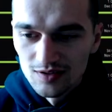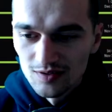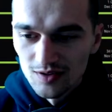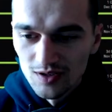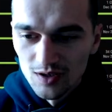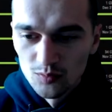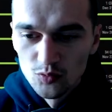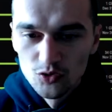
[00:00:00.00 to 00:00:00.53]

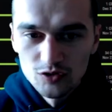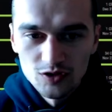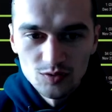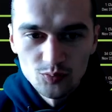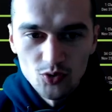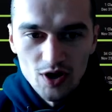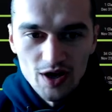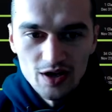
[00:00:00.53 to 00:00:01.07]
uh,
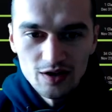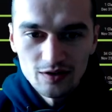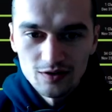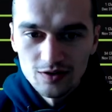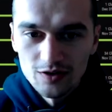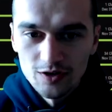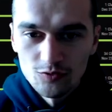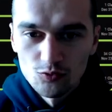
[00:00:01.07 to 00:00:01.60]
multiplier
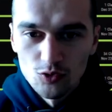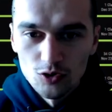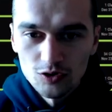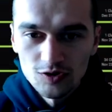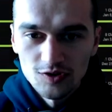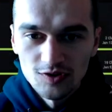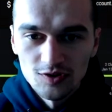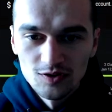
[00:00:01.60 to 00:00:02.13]

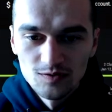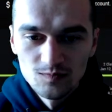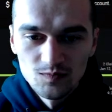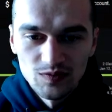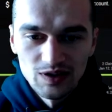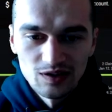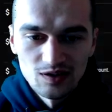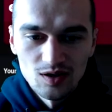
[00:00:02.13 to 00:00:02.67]
rewards
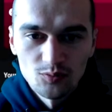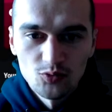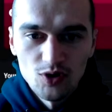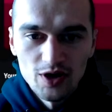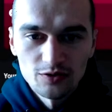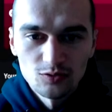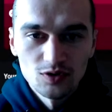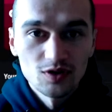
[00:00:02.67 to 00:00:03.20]
that
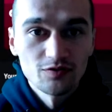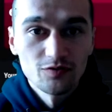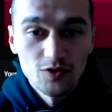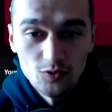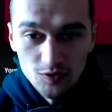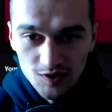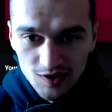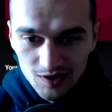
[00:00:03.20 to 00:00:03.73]
apply to the
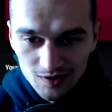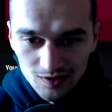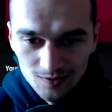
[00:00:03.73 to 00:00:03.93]
faucet